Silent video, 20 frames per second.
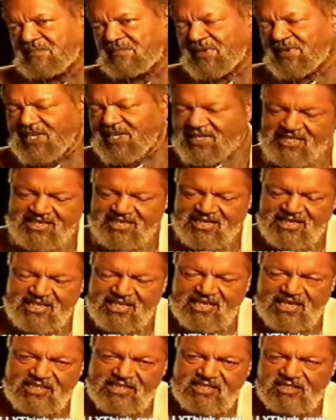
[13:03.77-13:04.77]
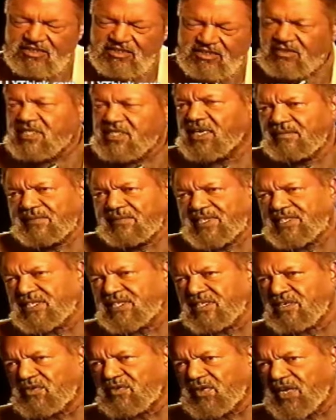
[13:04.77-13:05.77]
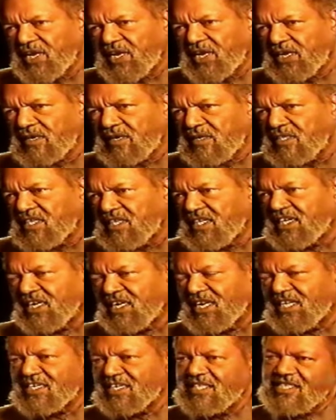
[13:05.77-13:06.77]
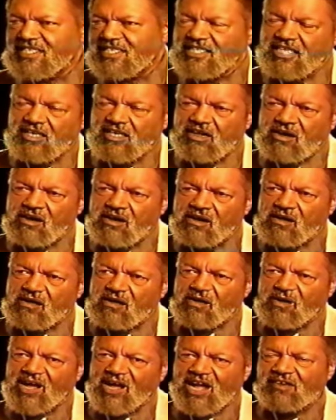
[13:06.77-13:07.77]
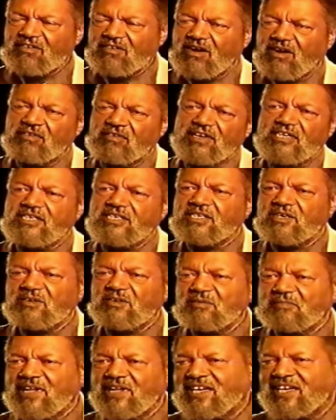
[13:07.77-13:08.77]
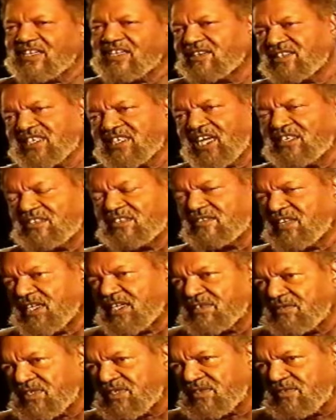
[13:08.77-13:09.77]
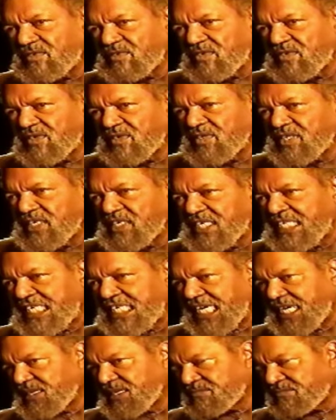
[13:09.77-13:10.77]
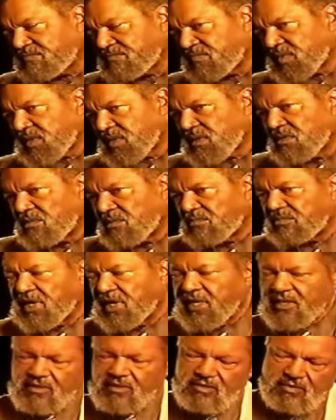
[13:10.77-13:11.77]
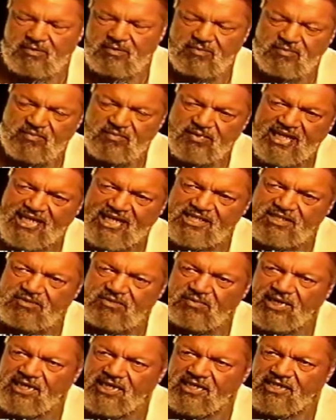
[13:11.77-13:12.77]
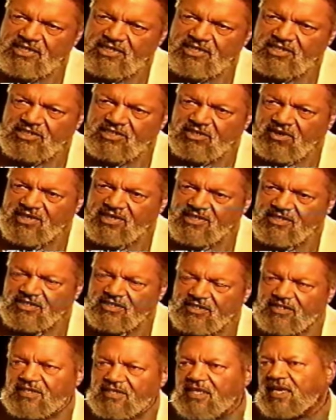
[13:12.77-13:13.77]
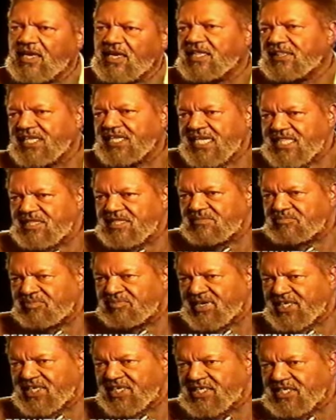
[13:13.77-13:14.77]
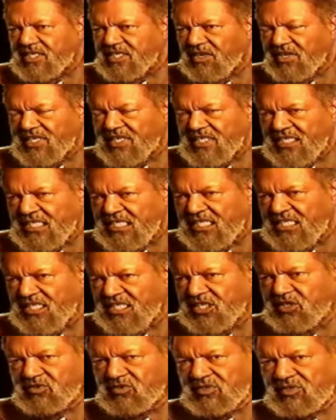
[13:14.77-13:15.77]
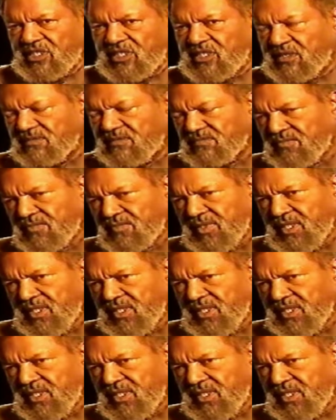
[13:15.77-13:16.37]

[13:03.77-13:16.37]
about it? I said, you tell him. I said, go to hell. And he said, oh, I've already told him that because I knew that's what you were going to say. But that's the way it started to, and then the press started to scream